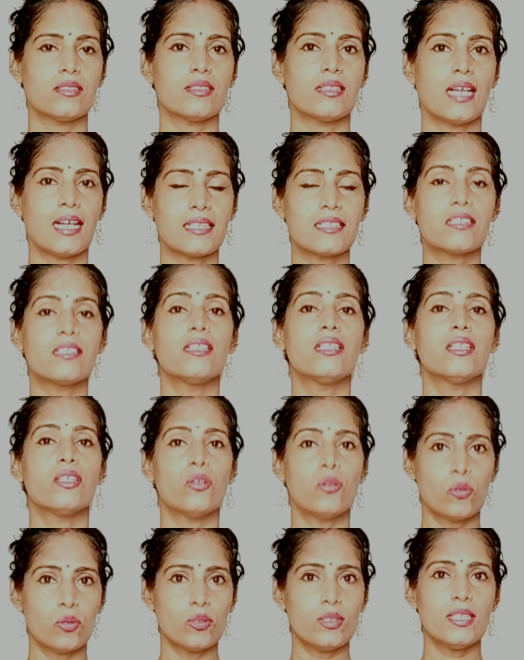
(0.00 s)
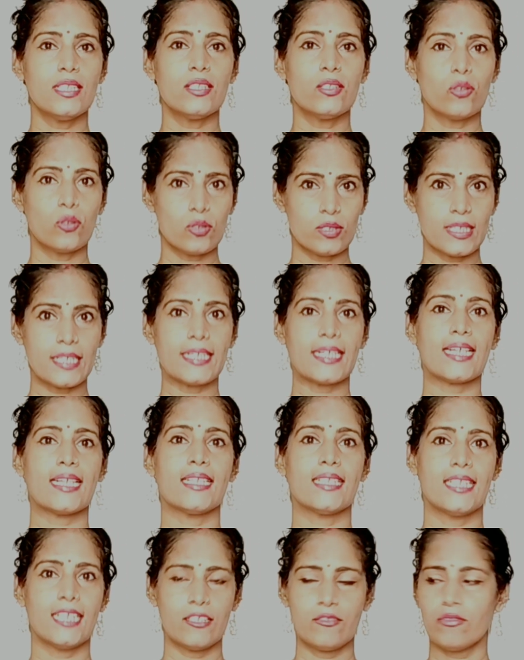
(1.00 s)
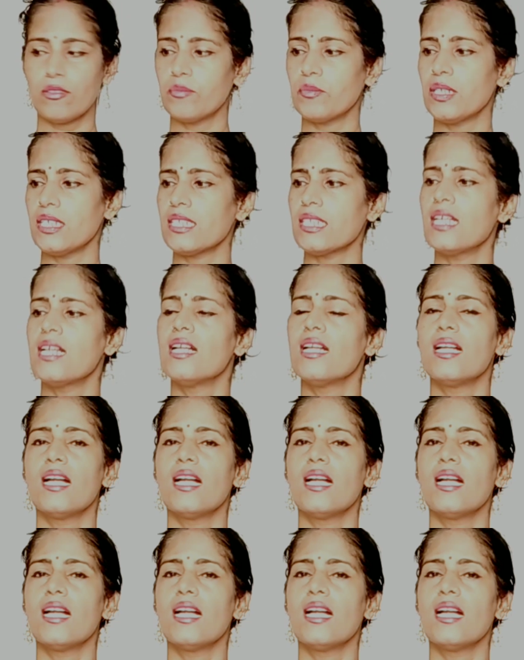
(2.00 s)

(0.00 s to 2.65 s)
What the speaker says: that's the only note that I can get from this.